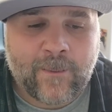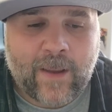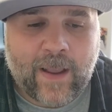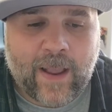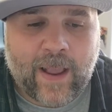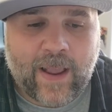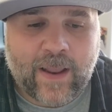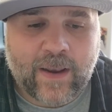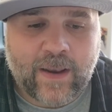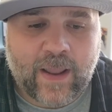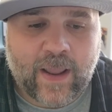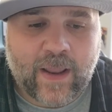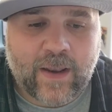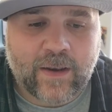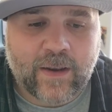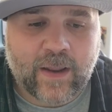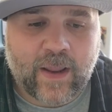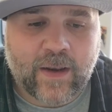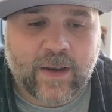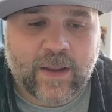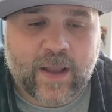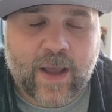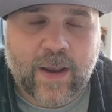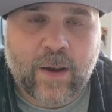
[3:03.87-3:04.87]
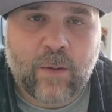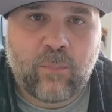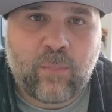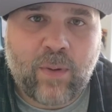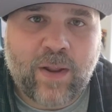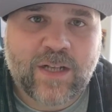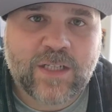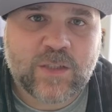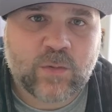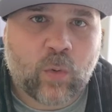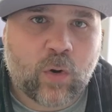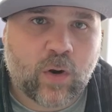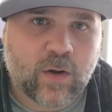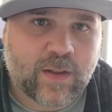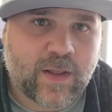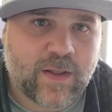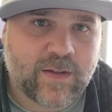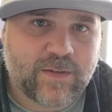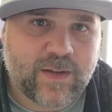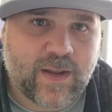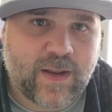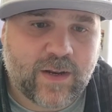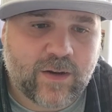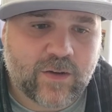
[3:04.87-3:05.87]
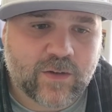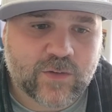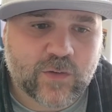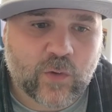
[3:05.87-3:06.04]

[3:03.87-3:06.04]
and kind of benchmark that data.